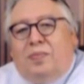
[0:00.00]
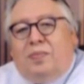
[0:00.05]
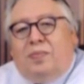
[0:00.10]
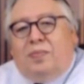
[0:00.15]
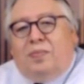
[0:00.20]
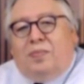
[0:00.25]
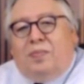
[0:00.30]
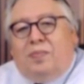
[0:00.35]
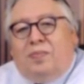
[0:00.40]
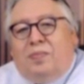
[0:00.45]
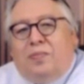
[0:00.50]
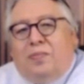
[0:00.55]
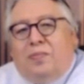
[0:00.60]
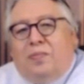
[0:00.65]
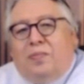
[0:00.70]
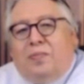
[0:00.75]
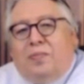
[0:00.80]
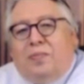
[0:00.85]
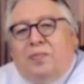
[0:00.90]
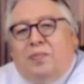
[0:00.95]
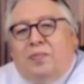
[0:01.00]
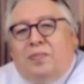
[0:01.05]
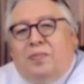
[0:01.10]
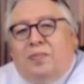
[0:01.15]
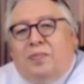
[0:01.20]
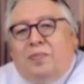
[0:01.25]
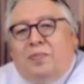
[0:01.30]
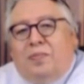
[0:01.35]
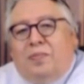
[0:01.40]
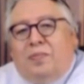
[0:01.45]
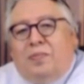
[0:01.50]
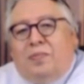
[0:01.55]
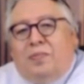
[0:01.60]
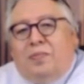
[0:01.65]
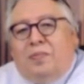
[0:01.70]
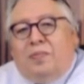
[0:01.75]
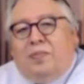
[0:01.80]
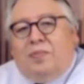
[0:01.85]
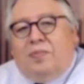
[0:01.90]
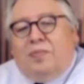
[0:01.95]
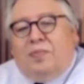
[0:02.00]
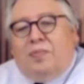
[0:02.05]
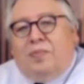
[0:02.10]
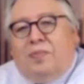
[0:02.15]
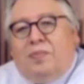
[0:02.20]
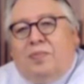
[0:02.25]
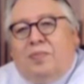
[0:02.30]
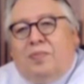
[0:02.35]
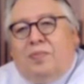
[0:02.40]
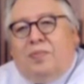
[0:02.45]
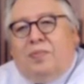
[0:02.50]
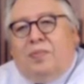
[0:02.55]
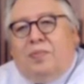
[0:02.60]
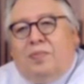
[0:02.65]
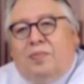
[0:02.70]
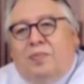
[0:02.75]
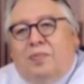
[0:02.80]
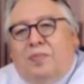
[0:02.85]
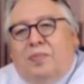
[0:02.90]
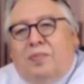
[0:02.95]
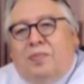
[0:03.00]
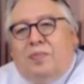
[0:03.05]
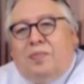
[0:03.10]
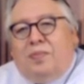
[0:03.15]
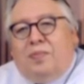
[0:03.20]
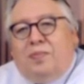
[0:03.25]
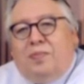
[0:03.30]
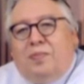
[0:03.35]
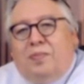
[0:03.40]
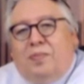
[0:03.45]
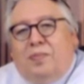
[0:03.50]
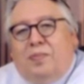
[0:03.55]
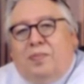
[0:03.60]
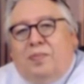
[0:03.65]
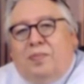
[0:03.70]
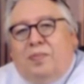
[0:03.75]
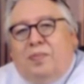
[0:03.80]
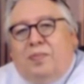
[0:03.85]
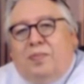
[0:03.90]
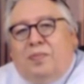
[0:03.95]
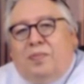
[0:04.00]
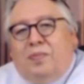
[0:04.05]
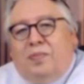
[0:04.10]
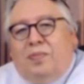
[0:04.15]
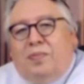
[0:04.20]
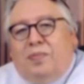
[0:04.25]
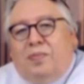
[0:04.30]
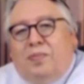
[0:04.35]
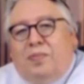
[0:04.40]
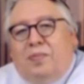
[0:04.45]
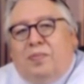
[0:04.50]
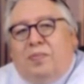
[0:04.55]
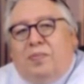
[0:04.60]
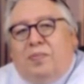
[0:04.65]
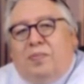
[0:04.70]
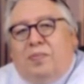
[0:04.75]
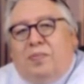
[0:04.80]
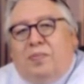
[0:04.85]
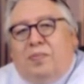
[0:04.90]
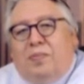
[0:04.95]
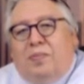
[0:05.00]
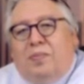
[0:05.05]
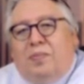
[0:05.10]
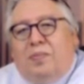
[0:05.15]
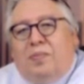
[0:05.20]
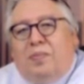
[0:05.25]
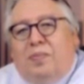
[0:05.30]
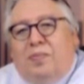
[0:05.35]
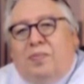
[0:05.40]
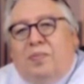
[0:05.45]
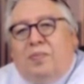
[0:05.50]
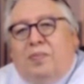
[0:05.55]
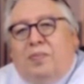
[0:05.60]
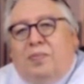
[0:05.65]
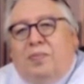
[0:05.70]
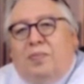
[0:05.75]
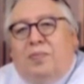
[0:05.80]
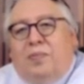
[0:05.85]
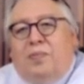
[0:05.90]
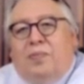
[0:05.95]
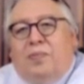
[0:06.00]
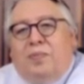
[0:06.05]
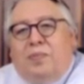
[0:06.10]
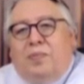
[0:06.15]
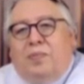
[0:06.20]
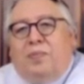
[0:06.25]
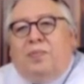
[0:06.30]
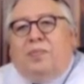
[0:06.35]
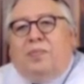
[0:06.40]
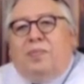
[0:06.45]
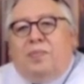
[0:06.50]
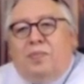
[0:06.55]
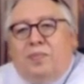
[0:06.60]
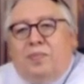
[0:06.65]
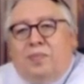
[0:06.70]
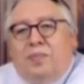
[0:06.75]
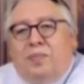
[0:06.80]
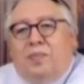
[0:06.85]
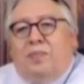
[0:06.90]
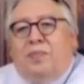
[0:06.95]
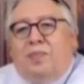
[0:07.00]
The person shown says nothing.